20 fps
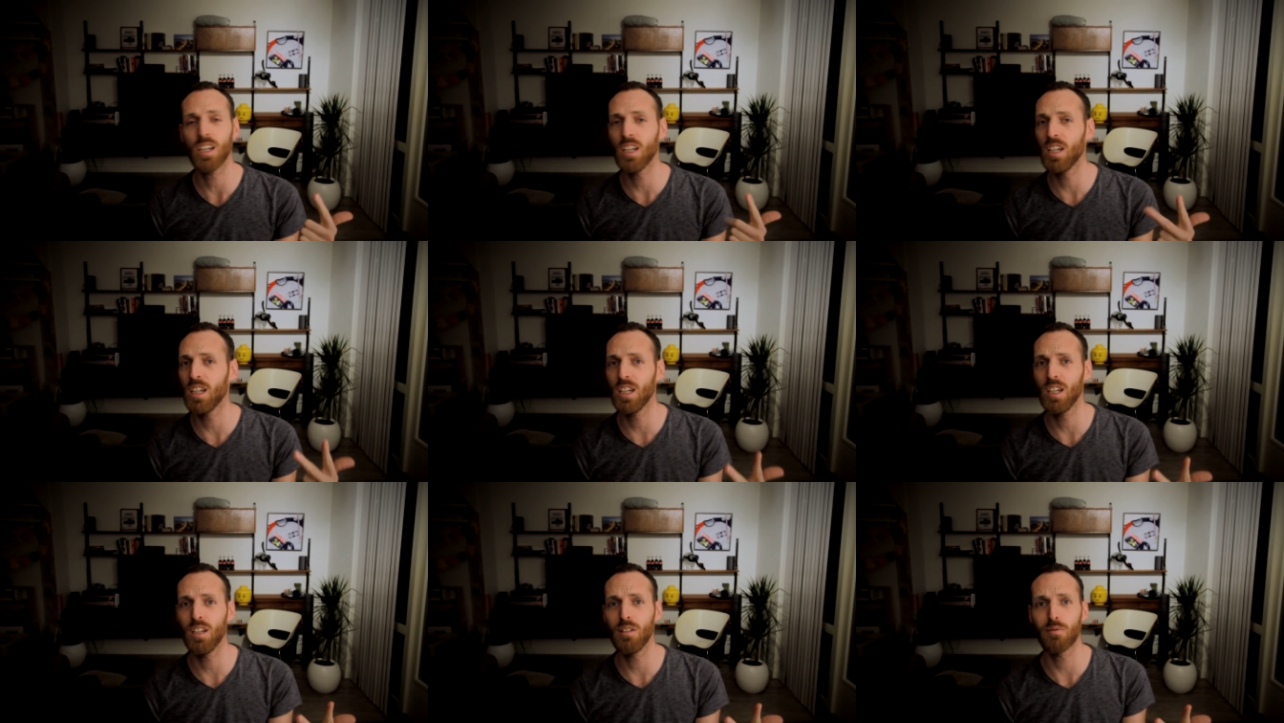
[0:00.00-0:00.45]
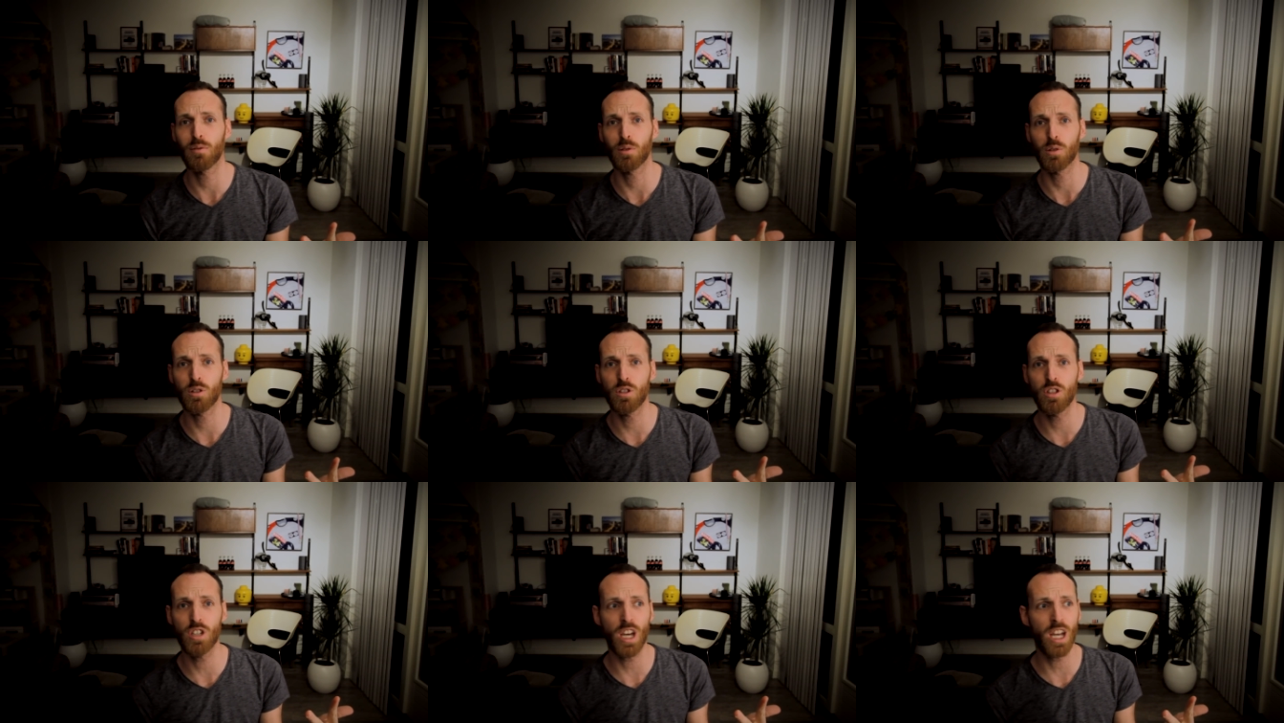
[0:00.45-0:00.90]

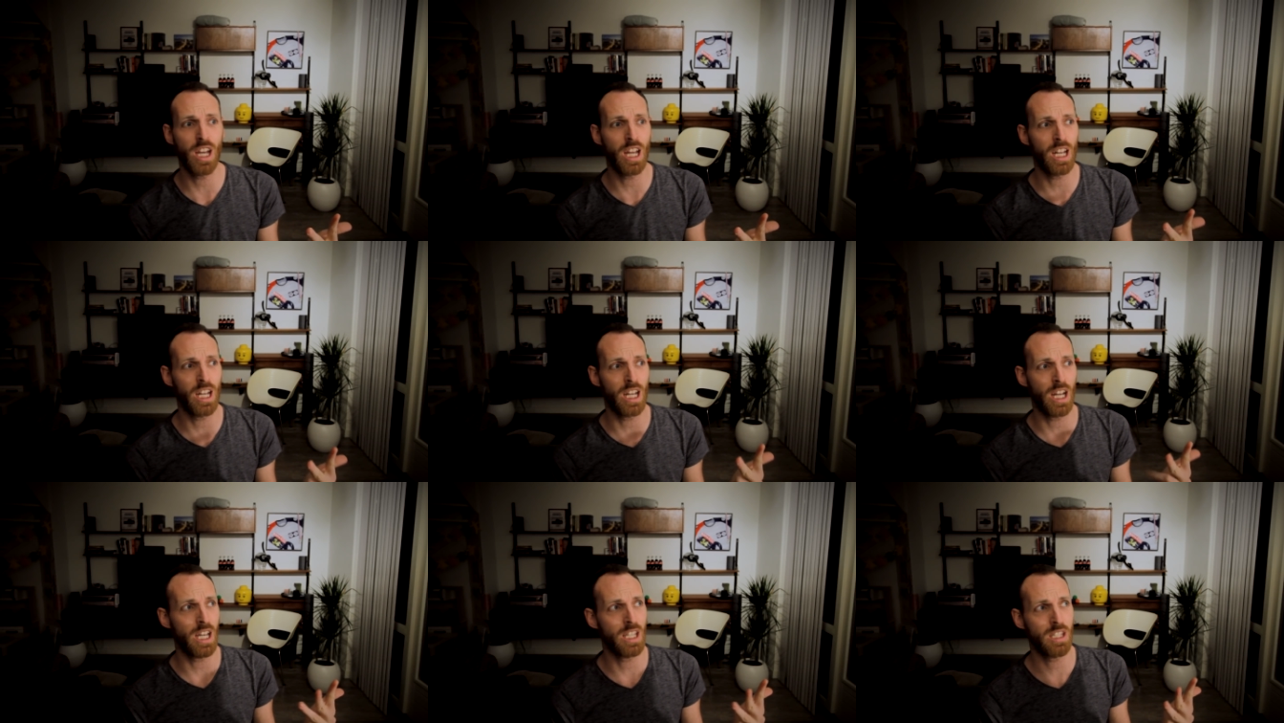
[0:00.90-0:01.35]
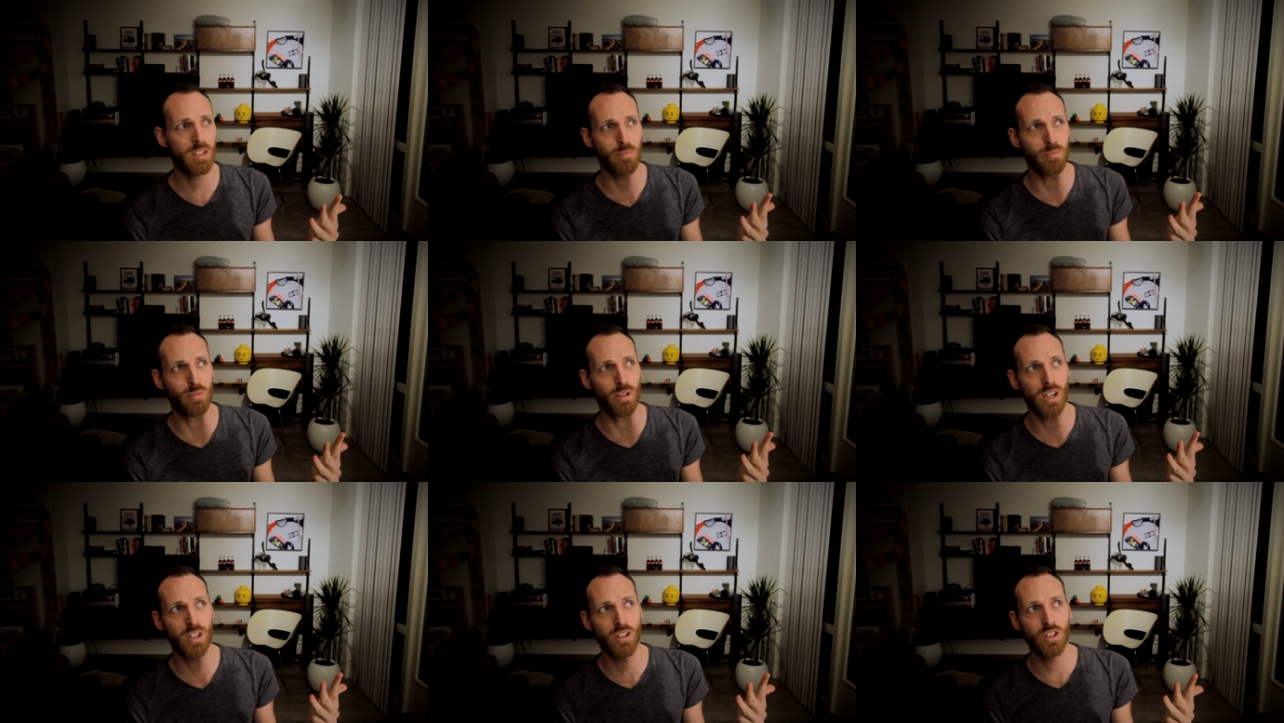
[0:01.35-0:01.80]
EE4J,
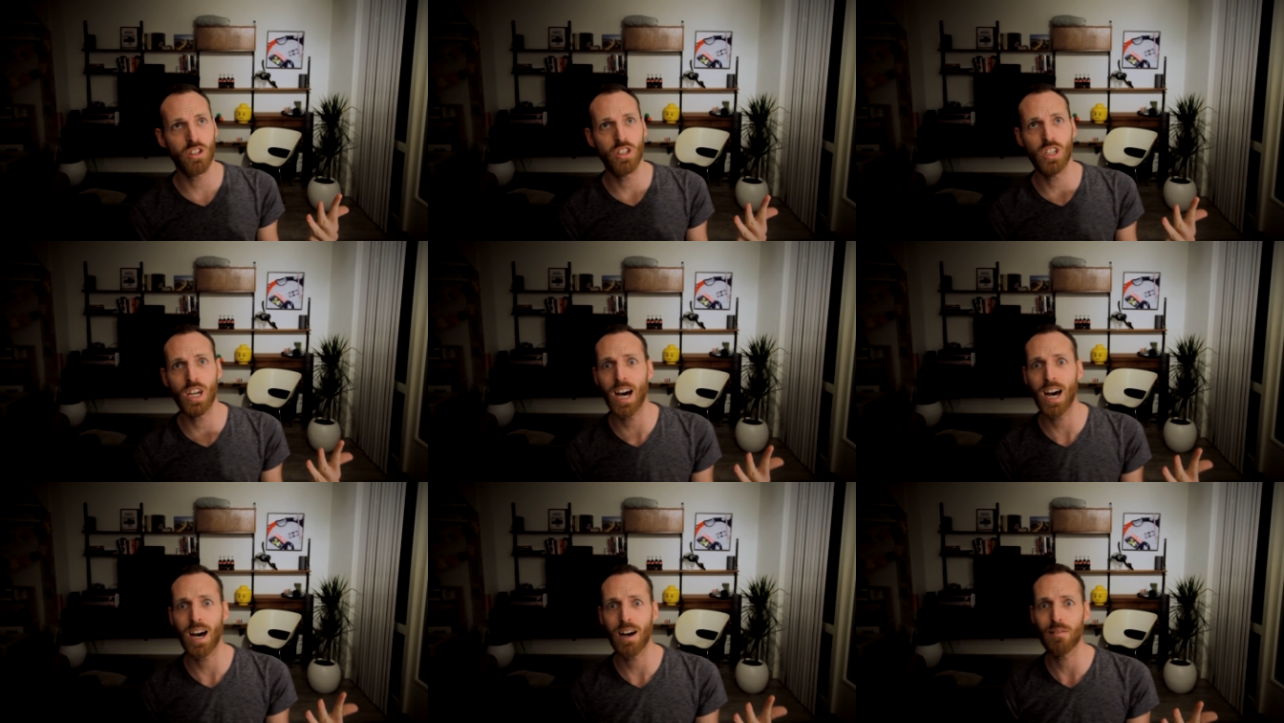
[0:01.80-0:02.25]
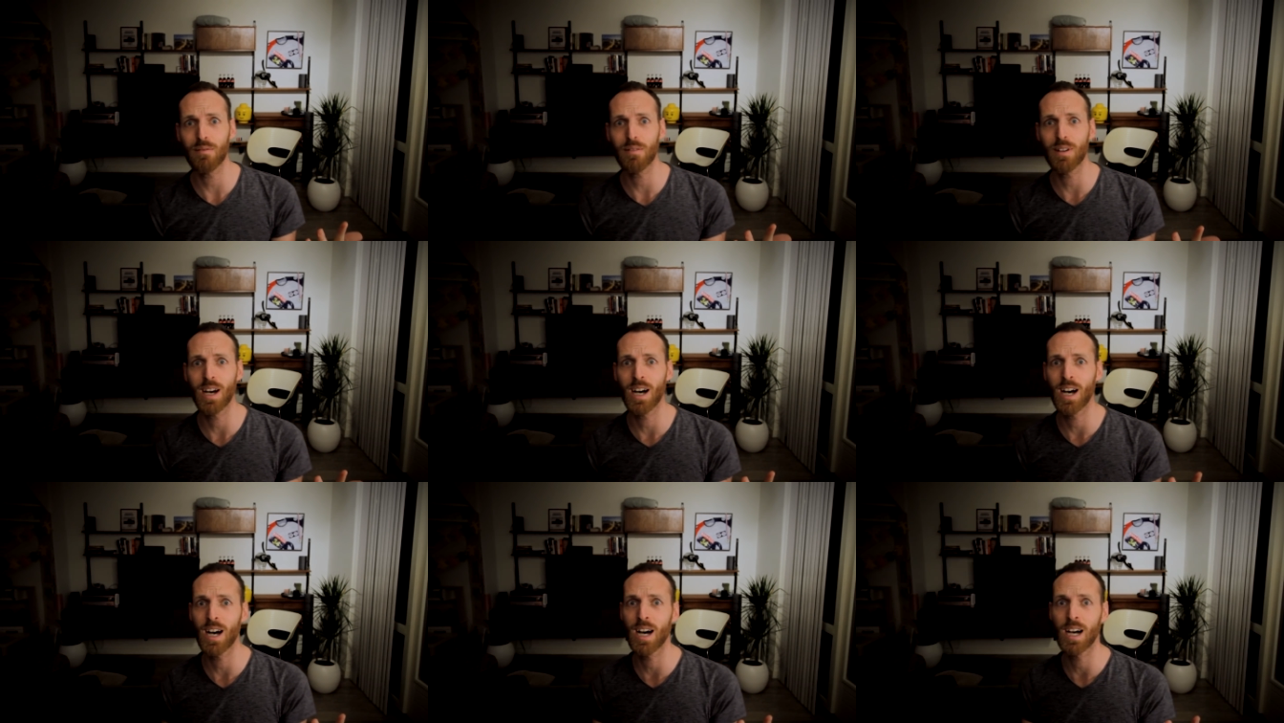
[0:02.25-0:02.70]
Enterprise
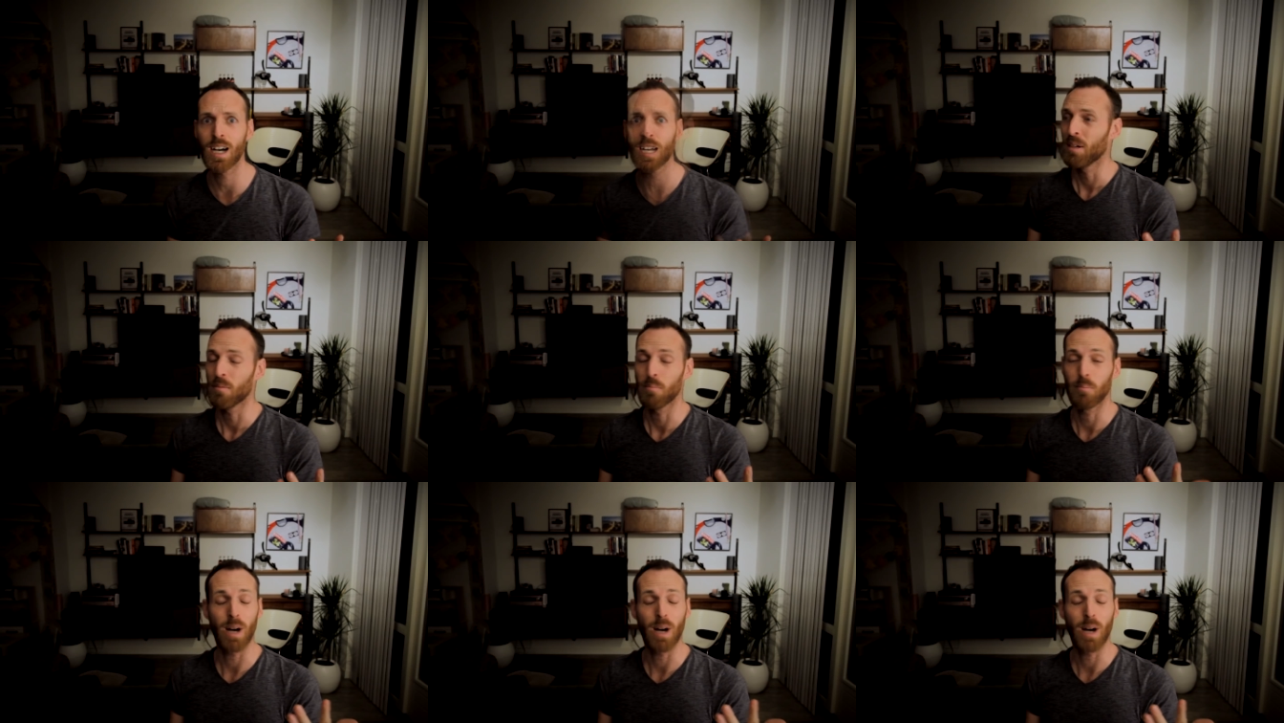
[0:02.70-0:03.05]
Java,